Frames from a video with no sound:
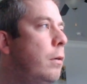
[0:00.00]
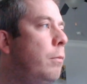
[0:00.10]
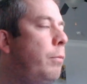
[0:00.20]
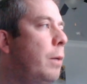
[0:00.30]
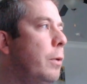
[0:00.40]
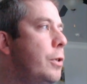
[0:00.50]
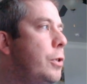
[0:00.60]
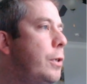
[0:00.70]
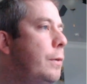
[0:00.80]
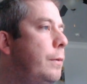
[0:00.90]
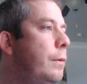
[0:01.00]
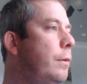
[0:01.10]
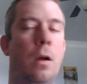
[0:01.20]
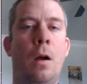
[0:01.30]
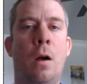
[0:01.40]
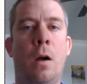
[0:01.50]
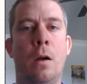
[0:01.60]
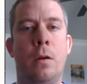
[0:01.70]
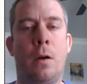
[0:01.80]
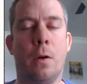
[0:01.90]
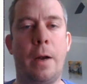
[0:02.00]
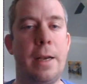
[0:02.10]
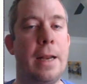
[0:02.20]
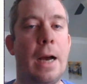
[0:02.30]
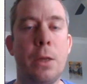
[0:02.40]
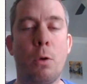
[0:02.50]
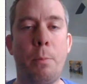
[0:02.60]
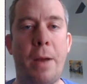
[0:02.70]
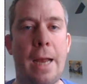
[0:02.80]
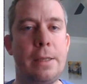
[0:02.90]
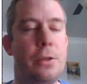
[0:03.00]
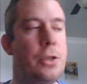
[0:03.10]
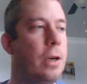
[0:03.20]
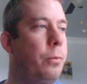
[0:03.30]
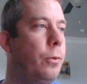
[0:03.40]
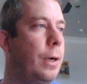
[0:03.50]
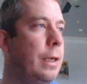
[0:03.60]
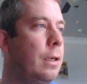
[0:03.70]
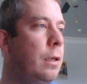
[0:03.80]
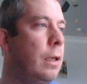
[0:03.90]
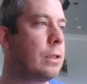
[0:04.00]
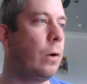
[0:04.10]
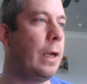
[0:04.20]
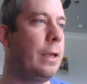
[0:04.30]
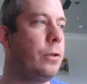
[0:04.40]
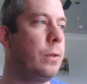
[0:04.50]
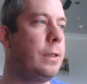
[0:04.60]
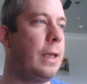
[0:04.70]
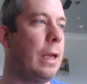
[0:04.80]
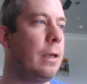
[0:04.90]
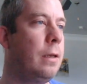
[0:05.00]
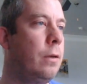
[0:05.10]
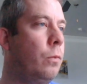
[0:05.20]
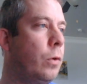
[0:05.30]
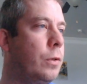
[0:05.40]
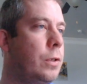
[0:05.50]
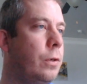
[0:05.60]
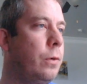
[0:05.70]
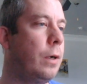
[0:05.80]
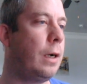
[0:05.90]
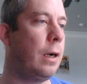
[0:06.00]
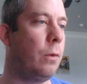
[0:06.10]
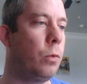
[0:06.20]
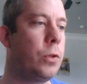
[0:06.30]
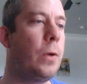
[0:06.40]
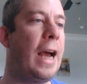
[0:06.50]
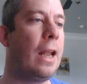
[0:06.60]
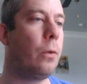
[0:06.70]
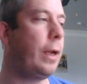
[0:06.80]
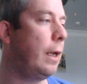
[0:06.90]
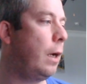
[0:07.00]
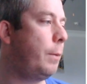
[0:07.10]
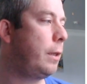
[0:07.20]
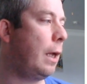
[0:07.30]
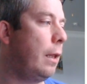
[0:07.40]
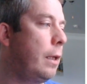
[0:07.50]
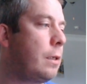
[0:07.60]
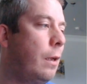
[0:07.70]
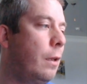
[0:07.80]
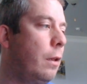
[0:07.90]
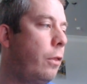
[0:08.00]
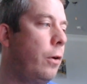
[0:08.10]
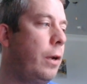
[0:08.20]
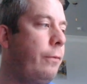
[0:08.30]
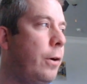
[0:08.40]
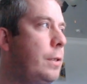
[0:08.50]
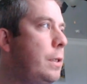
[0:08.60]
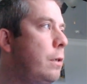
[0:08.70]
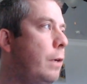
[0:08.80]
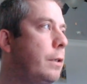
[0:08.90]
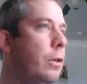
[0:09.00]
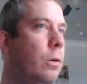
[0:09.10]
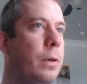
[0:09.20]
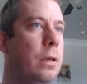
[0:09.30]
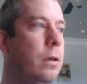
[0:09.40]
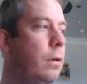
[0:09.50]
Publish. All right, now that we're back to SharePoint, let's go ahead and do a date. We'll do uh, we'll do Halloween. How about that? That's on the thirty-first of October.